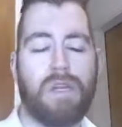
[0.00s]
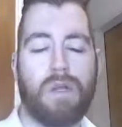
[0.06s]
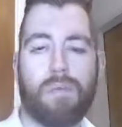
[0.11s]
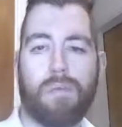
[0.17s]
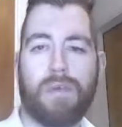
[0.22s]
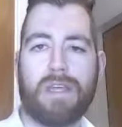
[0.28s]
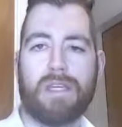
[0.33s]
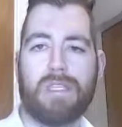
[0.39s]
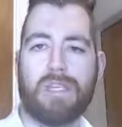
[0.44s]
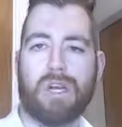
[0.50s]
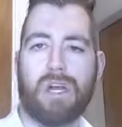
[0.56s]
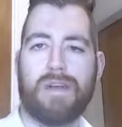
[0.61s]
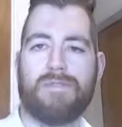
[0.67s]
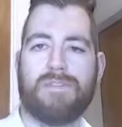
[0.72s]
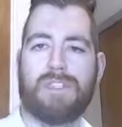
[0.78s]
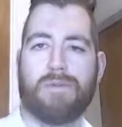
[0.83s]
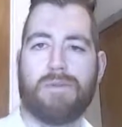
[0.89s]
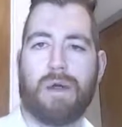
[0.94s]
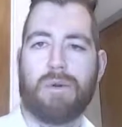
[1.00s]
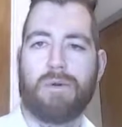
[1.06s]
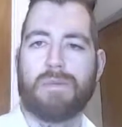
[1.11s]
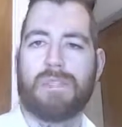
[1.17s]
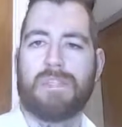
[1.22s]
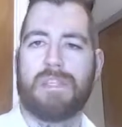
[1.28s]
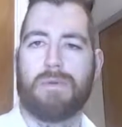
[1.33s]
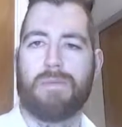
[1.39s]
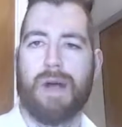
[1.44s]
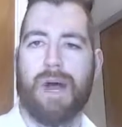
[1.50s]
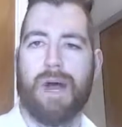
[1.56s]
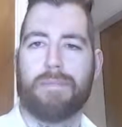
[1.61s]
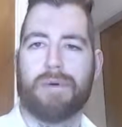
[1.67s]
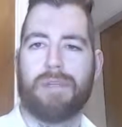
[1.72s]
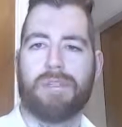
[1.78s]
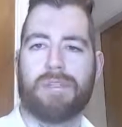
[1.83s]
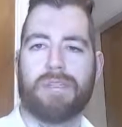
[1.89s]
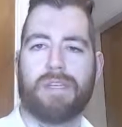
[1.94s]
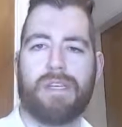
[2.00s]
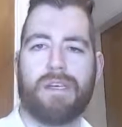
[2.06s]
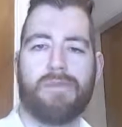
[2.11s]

we'll enjoy it for tomorrow to see what happens.